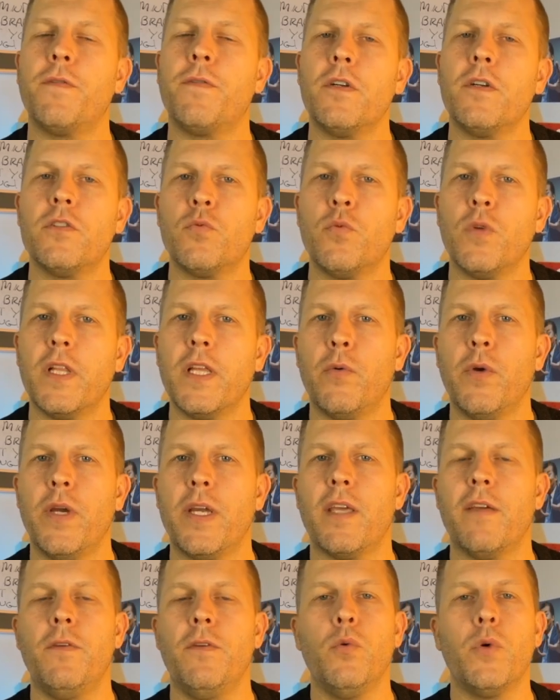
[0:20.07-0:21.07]
first, really
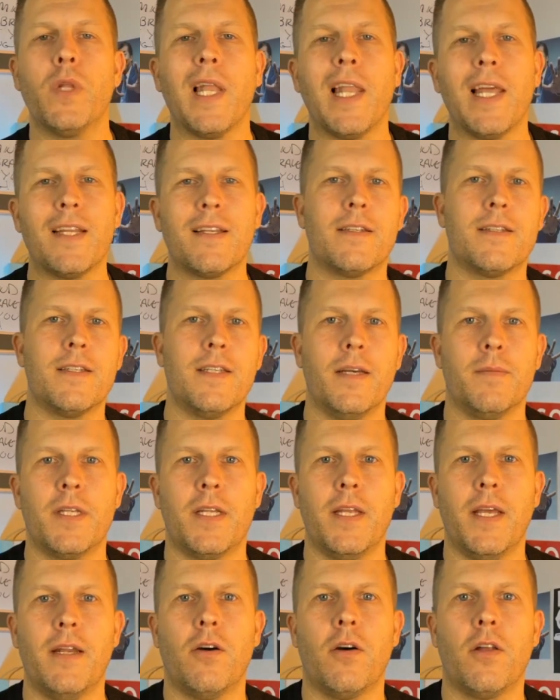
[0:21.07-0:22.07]
quick, if you would like to stay up to
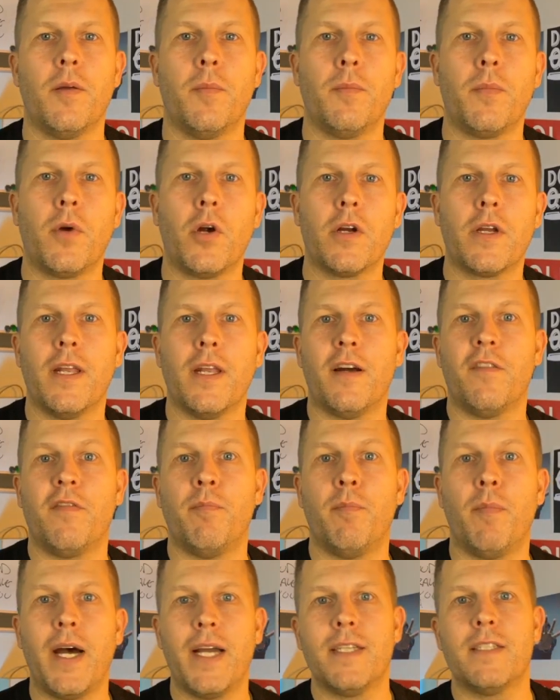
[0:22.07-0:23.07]
date on the market of
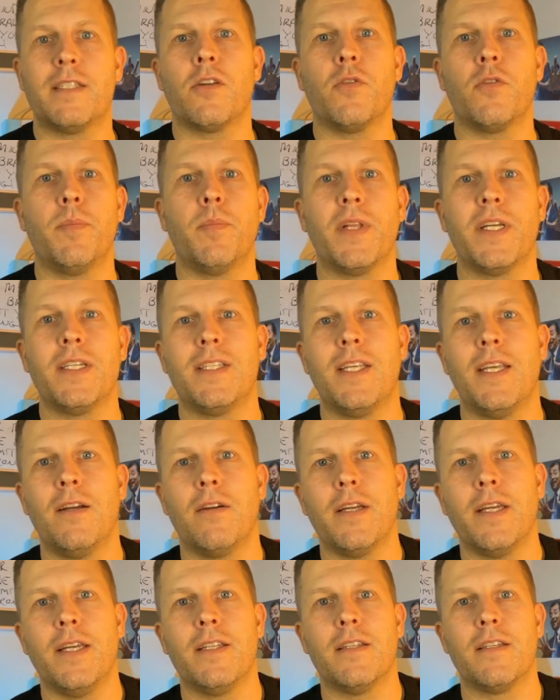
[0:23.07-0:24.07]
my Surrey place
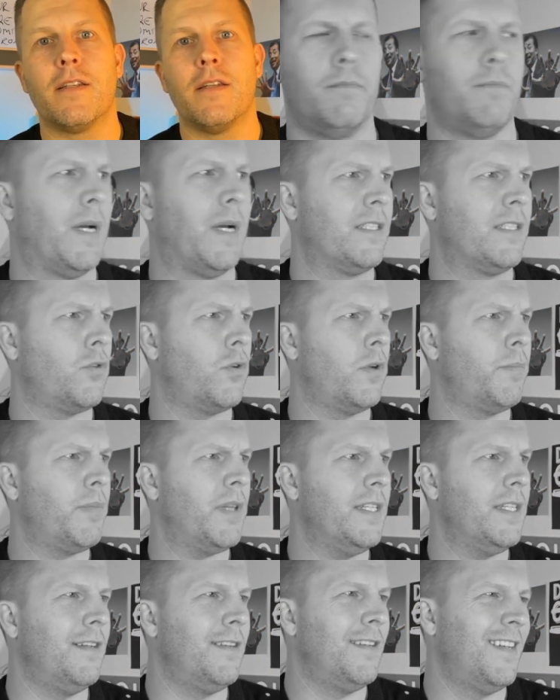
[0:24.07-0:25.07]
here in... My Surrey
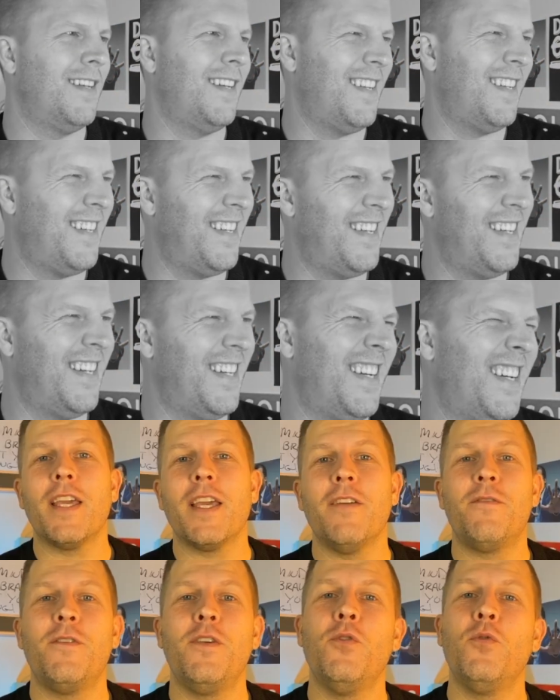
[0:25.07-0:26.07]
place?
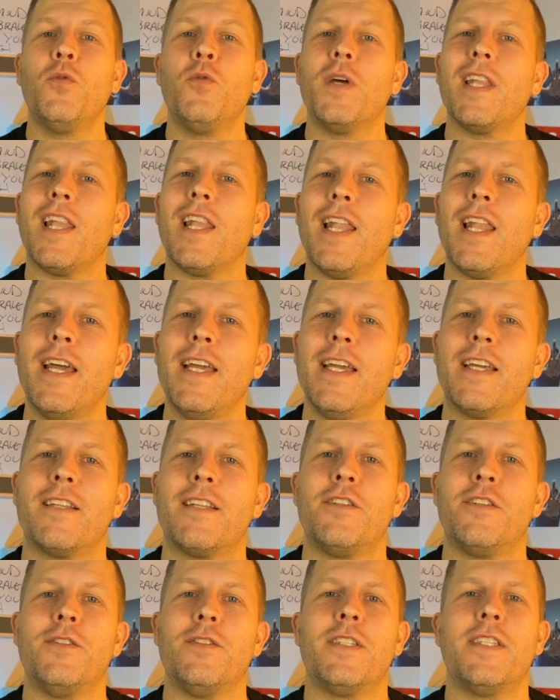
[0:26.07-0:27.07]
If you would
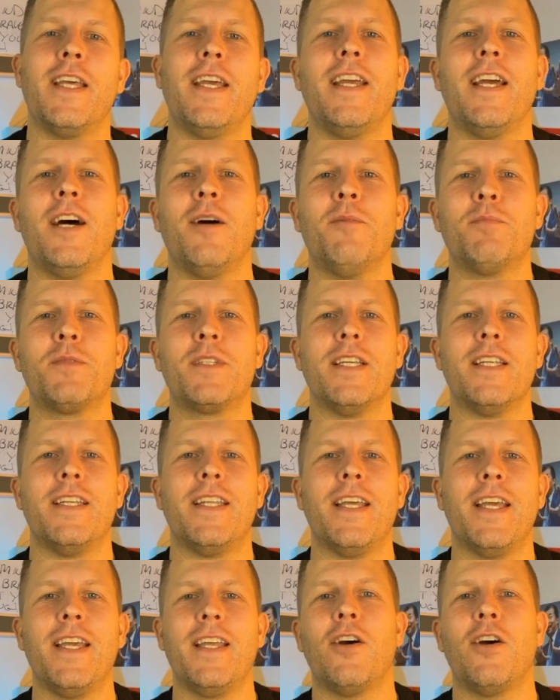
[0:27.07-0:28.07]
like to stay up to
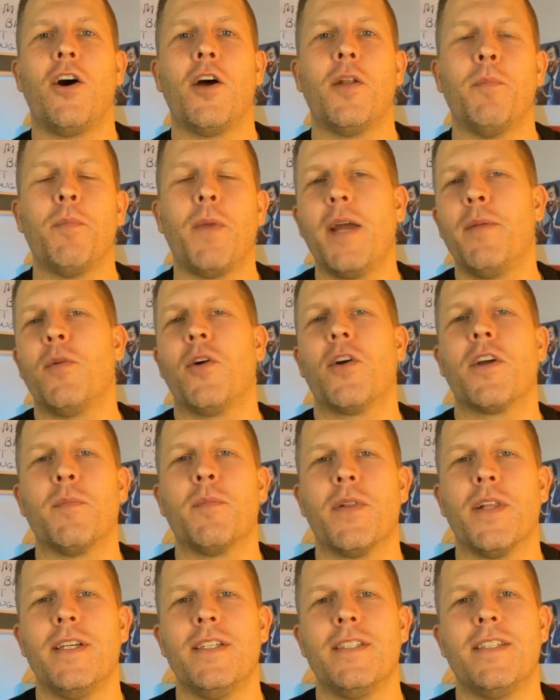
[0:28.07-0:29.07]
date on my
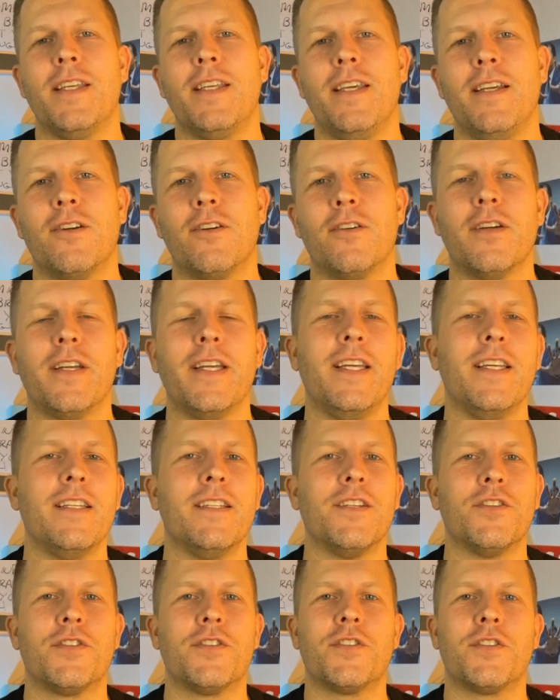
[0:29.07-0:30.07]
marketplace here
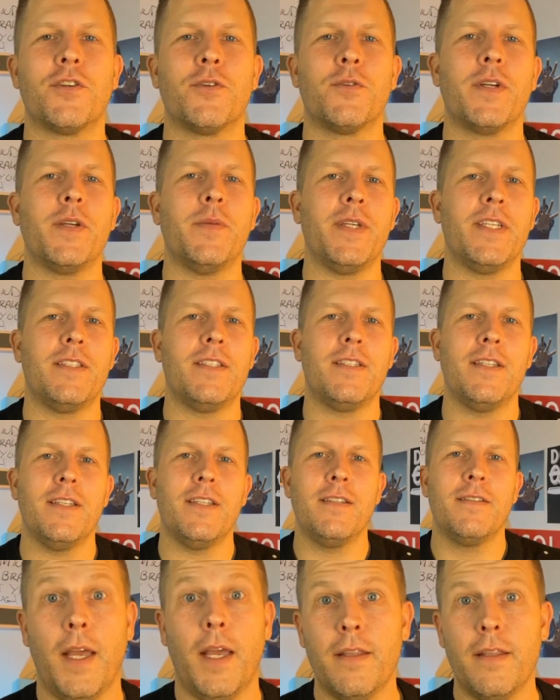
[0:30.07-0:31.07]
in Surrey, B
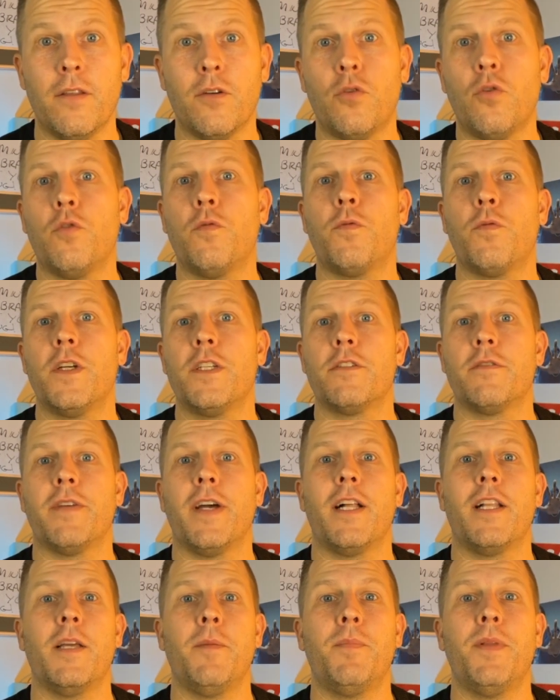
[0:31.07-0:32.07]
C and the whole Fraser
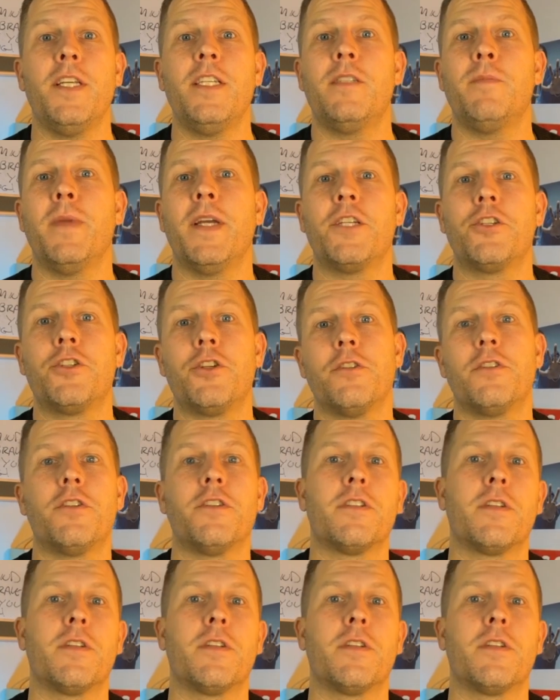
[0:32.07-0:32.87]
Valley, please make sure to